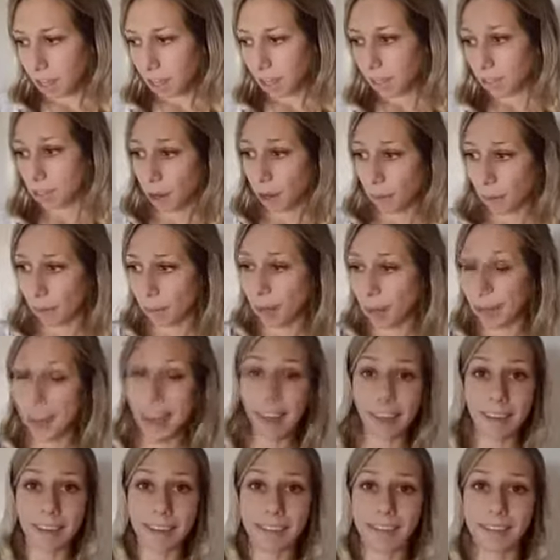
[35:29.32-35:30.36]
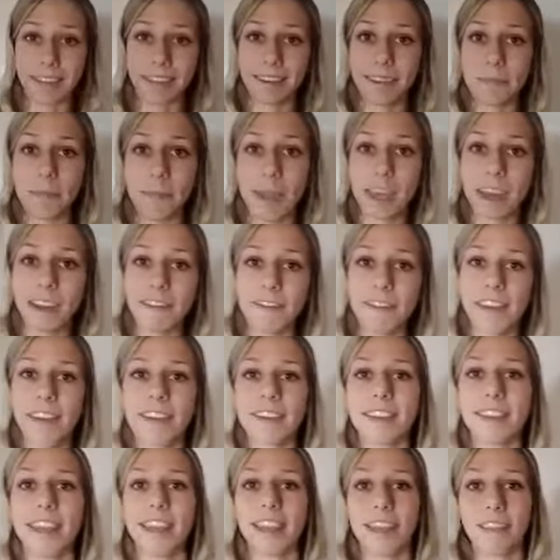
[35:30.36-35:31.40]
So, again,
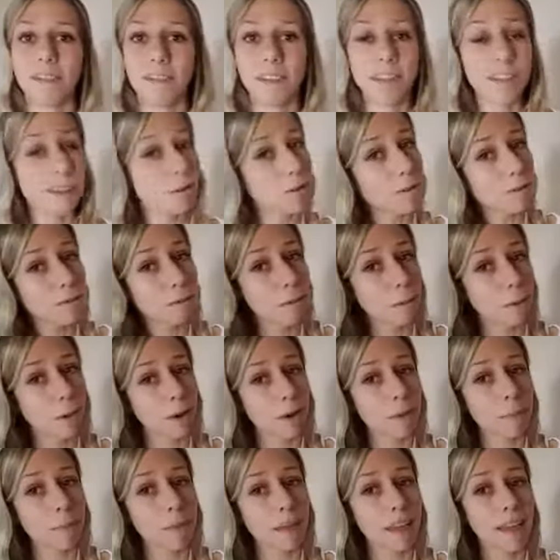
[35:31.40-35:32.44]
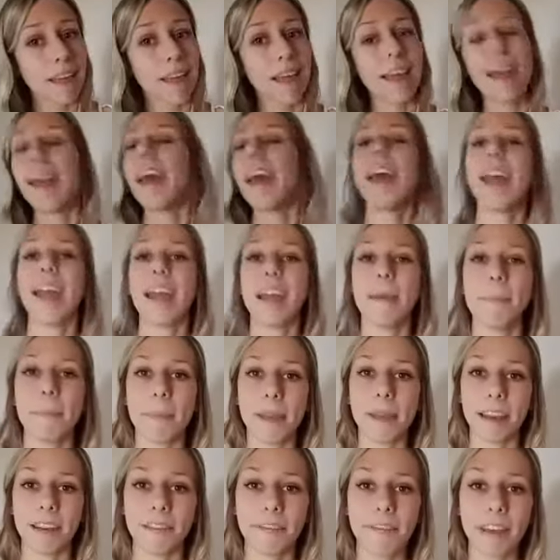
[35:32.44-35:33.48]
manifests in the physical form, and it
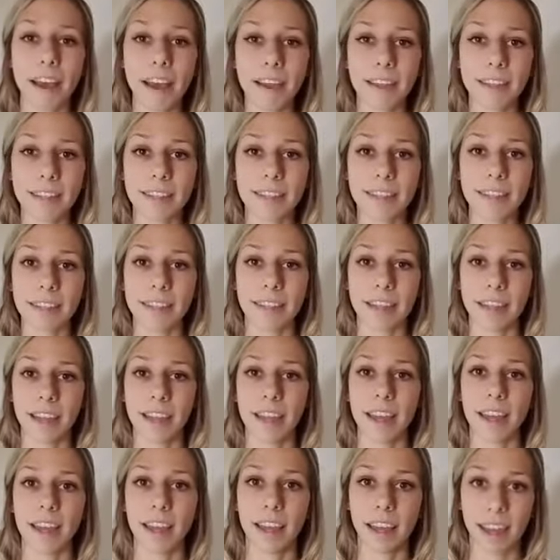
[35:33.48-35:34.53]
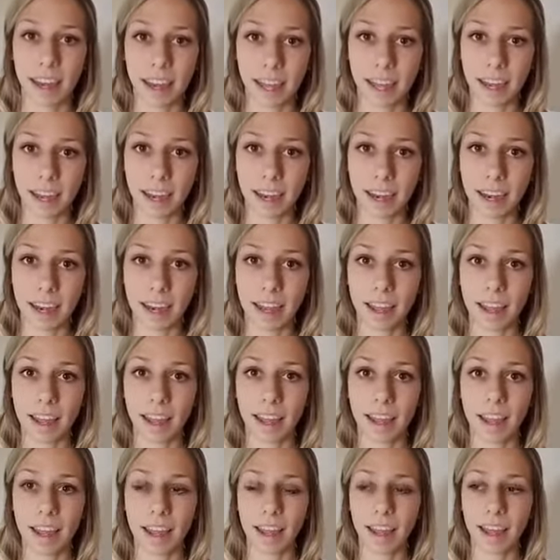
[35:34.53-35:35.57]
manifests in
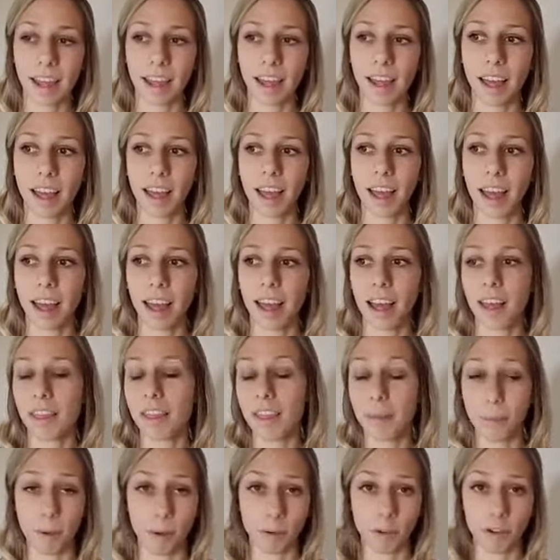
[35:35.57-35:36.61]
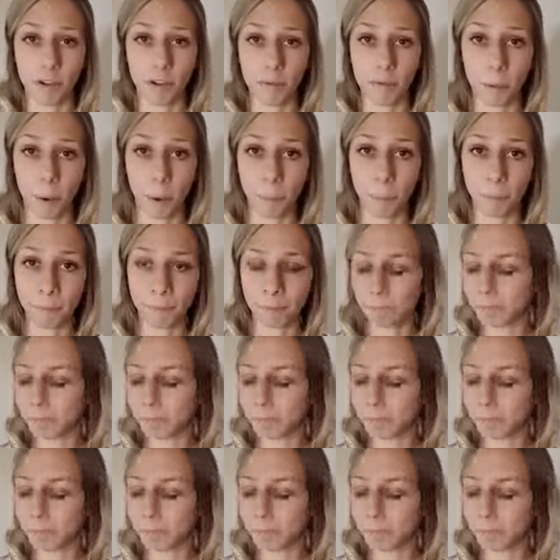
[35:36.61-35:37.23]
the emotional form.